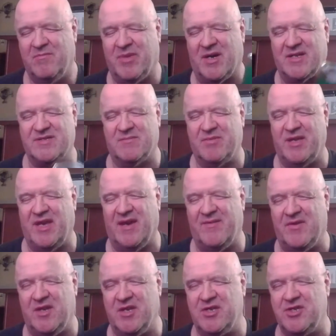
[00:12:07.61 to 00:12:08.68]
possibly
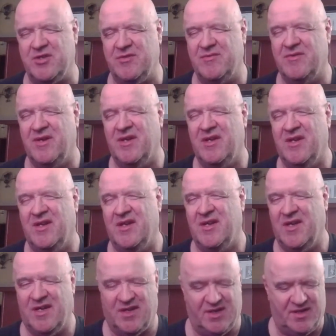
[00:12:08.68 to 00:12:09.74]
have an issue.
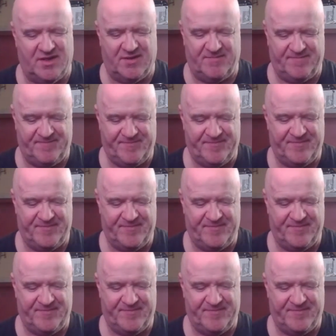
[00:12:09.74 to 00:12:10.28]
But